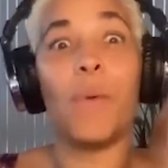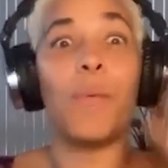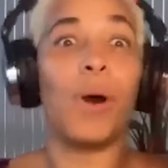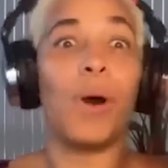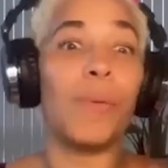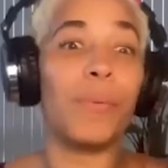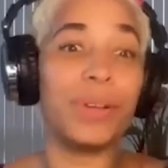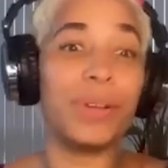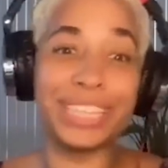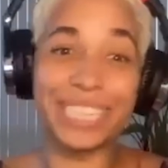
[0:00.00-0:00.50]

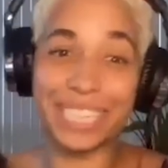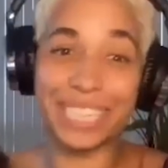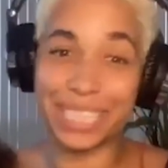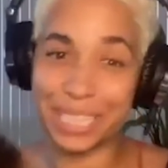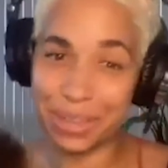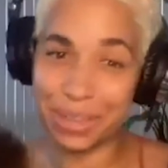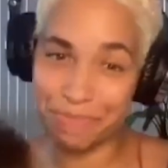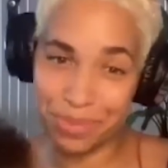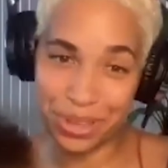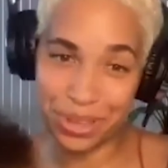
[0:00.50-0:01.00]
What were the
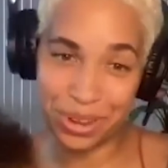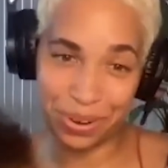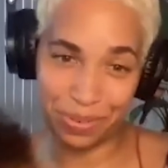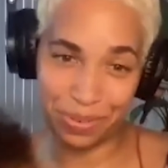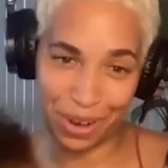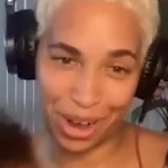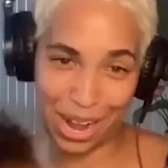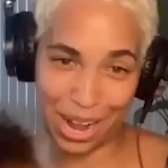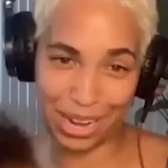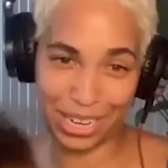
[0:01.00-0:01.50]
sleeping
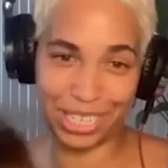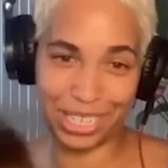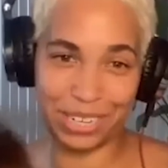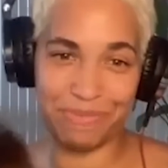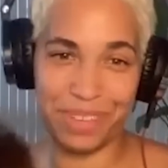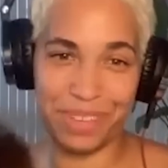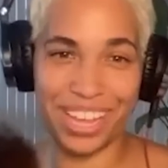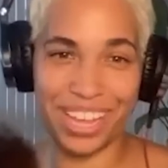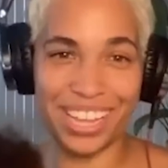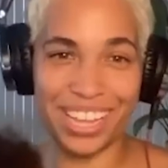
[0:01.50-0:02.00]

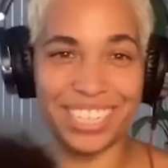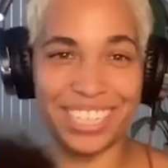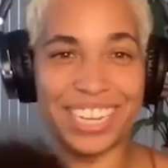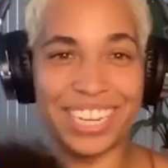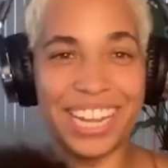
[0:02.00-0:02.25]
arrangements?